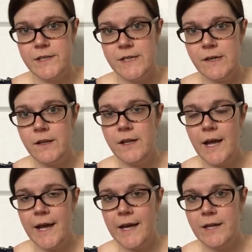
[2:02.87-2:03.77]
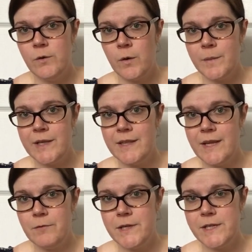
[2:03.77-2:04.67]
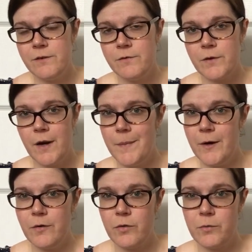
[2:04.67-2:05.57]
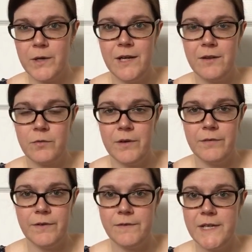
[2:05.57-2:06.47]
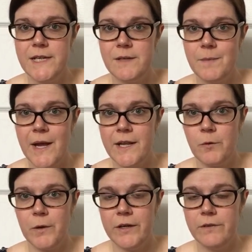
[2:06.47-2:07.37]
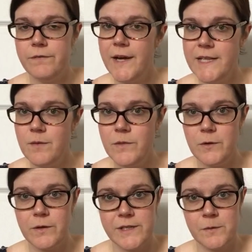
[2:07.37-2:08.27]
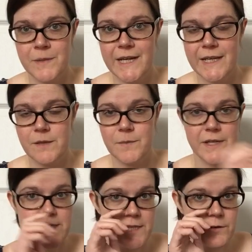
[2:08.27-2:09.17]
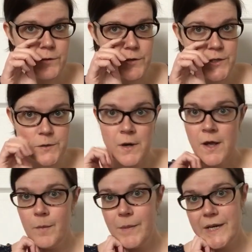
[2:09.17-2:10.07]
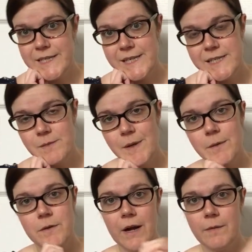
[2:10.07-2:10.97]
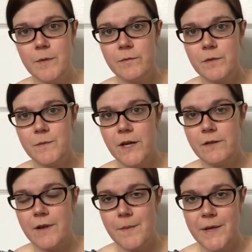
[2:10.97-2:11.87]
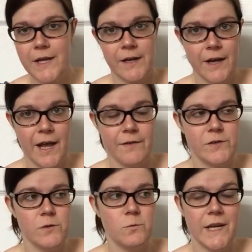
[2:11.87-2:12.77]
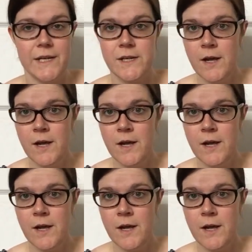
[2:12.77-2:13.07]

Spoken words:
deal. Normally they retail for about $3.50 depending on where you find them. You can normally get them on sale for $2, but it's nice to be able to grab them from Dollarama and not have to wait